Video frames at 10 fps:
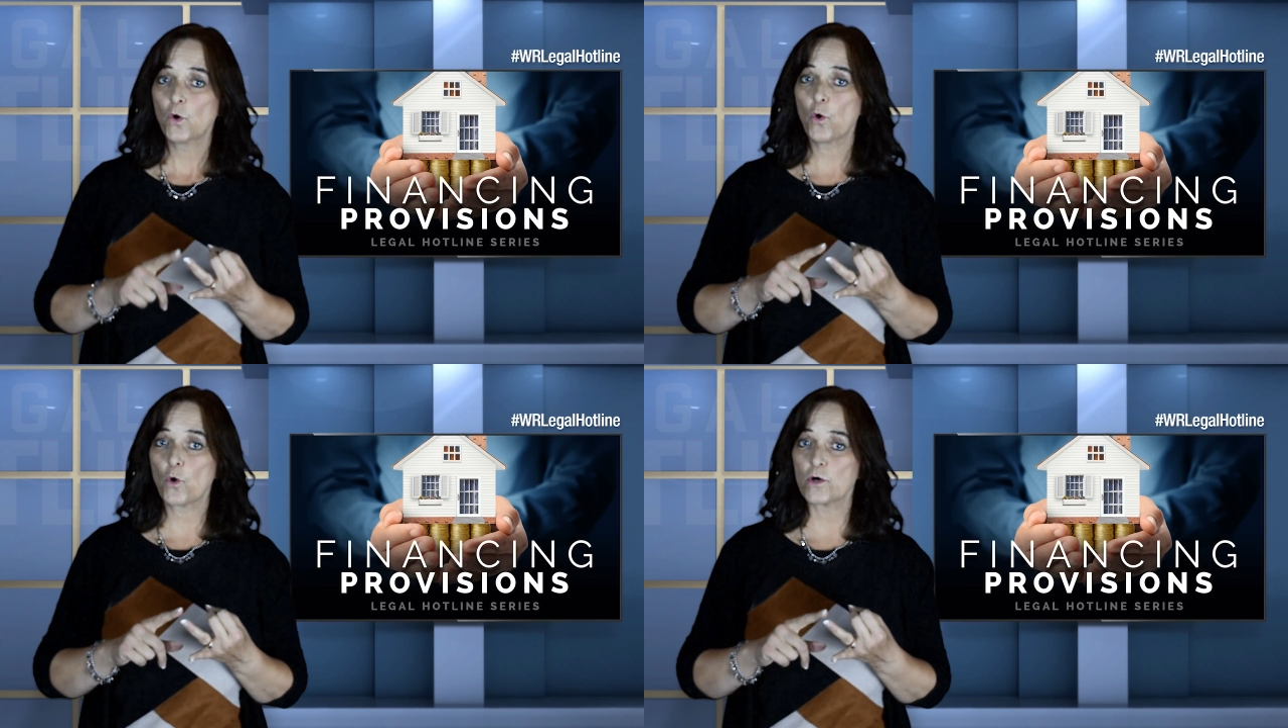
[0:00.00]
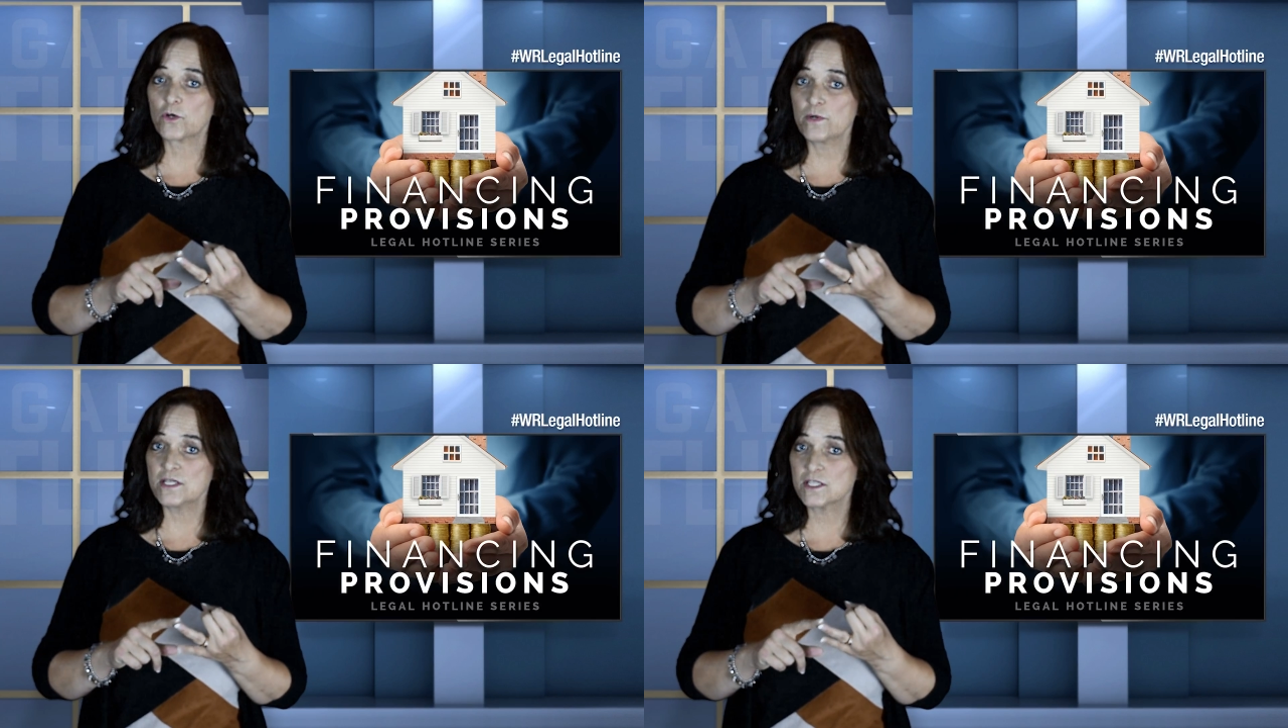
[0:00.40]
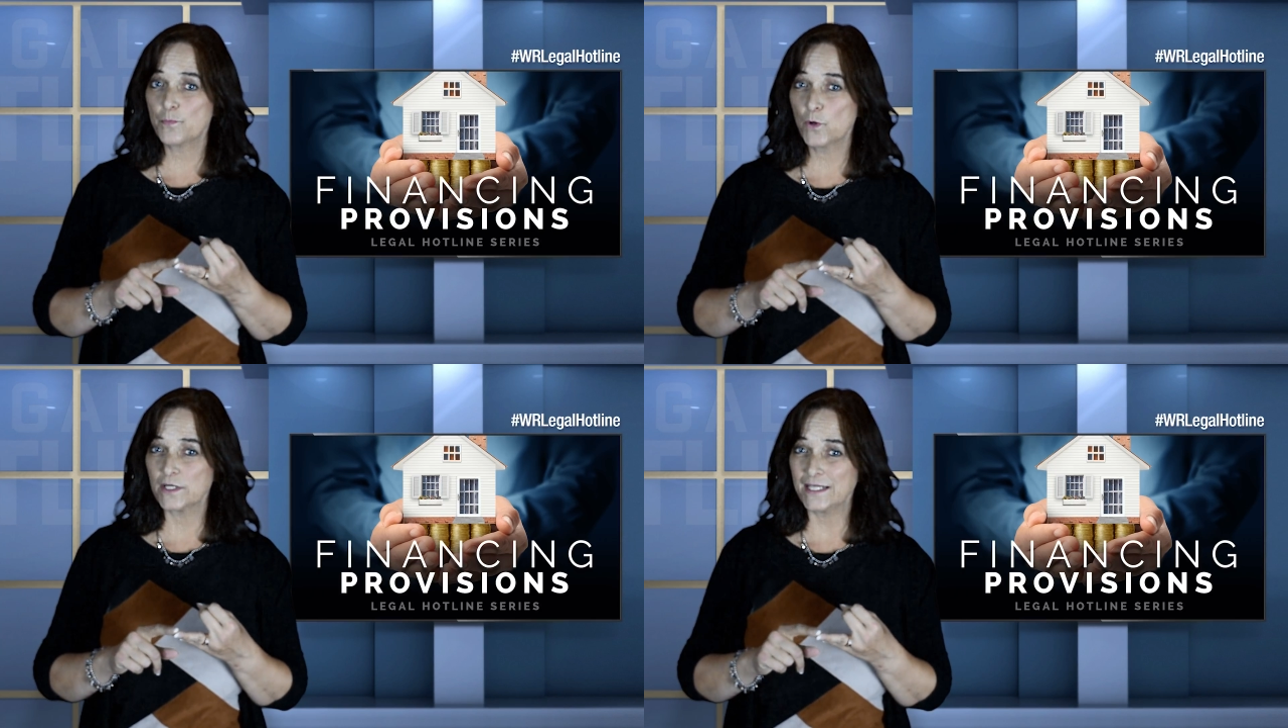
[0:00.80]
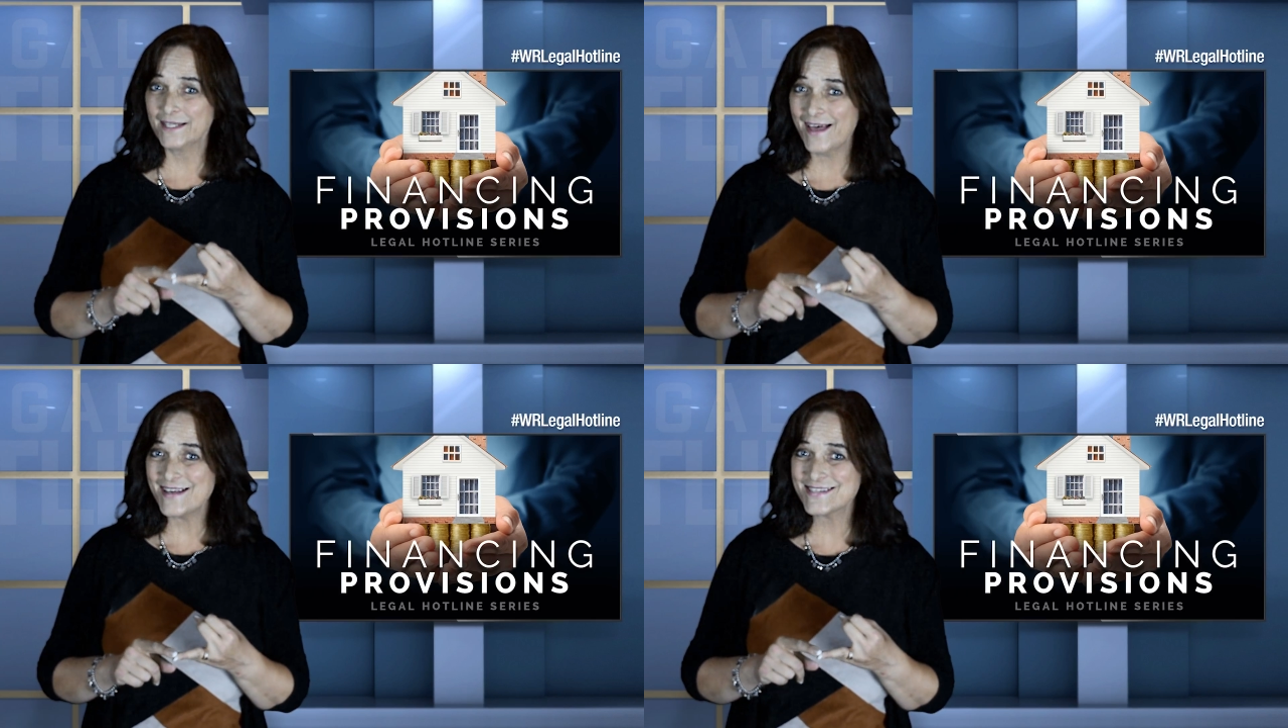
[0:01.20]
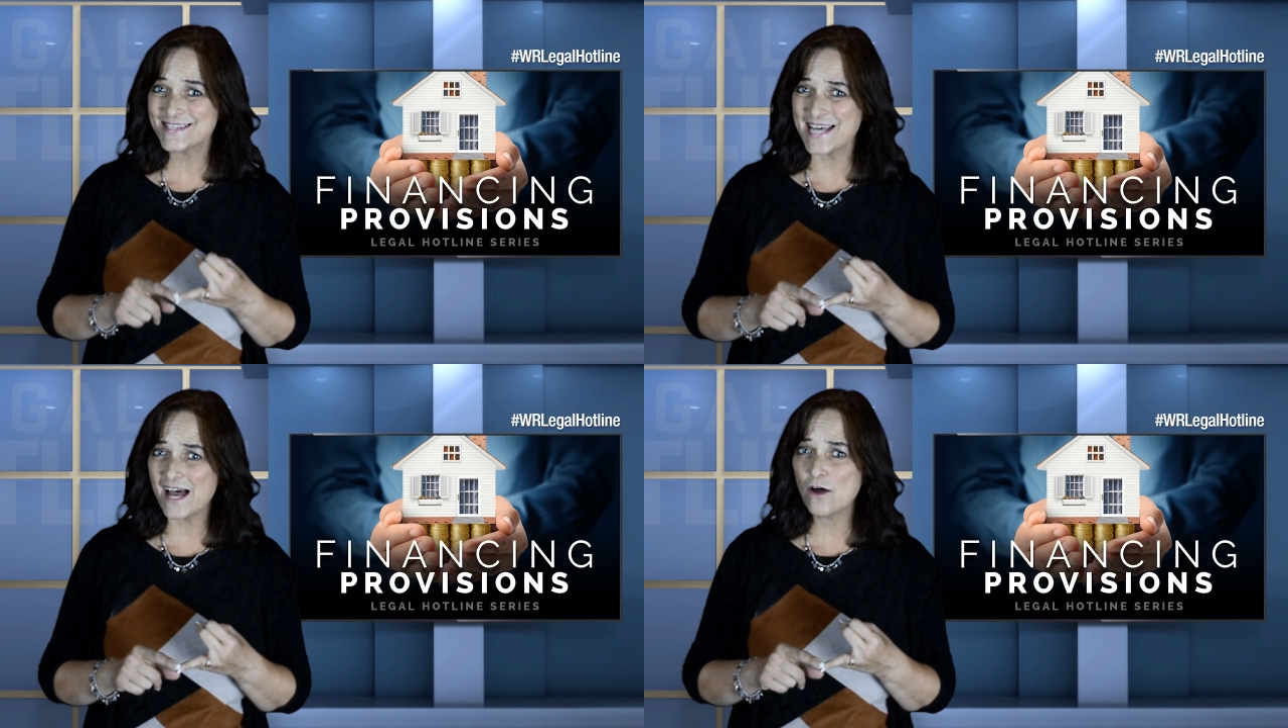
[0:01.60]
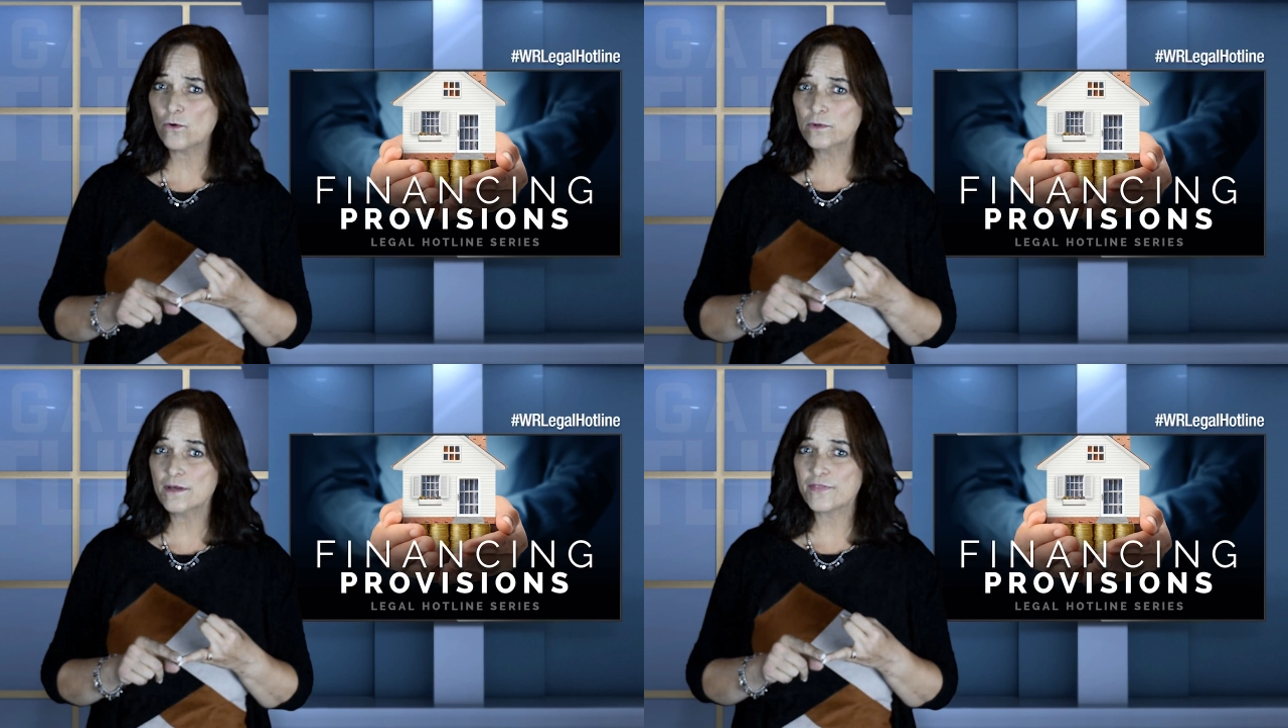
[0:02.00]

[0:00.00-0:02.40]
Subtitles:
or agrees to put less down